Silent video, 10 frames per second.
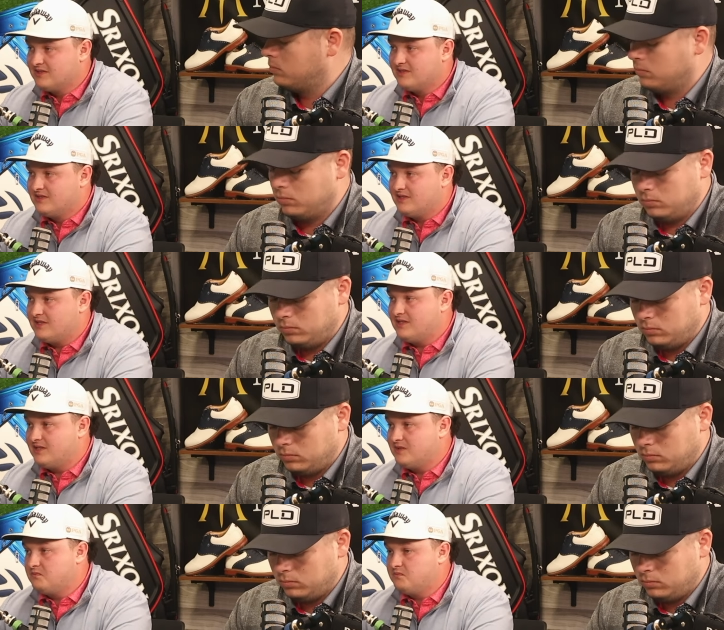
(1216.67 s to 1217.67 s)
Speaker 1: Yep. yep.
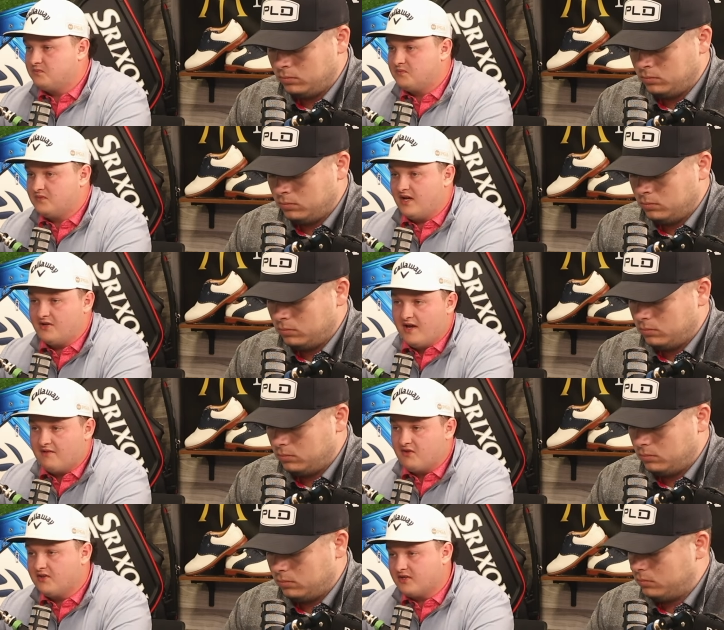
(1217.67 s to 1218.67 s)
Um, now you have